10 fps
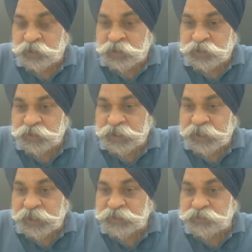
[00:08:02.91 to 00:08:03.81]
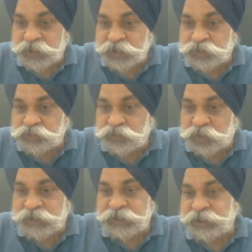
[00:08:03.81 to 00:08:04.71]
So as soon as two
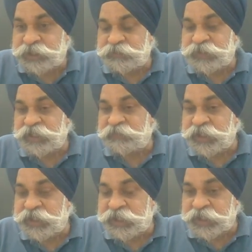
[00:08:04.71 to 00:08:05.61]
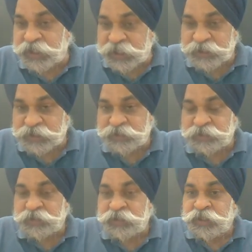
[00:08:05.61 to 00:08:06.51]
oxygen atoms have been decreased,
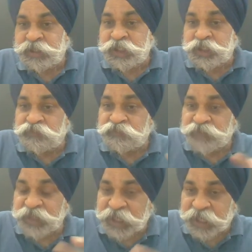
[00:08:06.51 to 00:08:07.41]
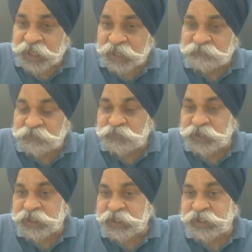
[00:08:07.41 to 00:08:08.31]
we have to
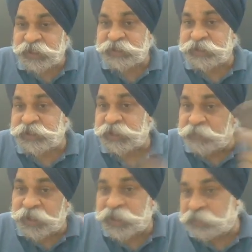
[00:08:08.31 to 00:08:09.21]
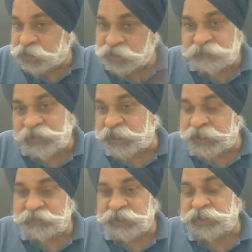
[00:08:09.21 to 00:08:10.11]
decrease double number of negative
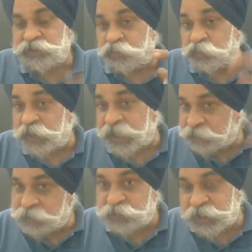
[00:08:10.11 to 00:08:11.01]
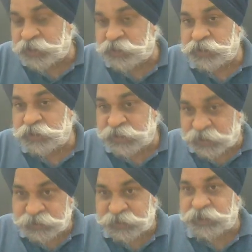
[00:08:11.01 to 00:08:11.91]
charge. Why I'm doing
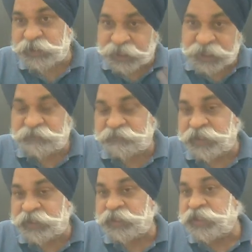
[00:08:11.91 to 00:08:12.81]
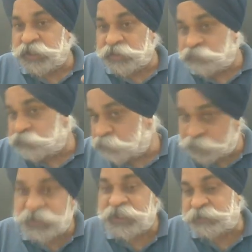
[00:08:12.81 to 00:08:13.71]
this thing that way would
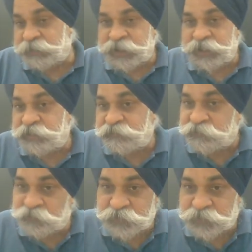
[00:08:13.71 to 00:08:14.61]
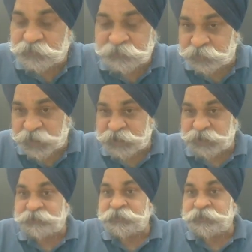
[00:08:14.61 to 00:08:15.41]
be explained in few minutes.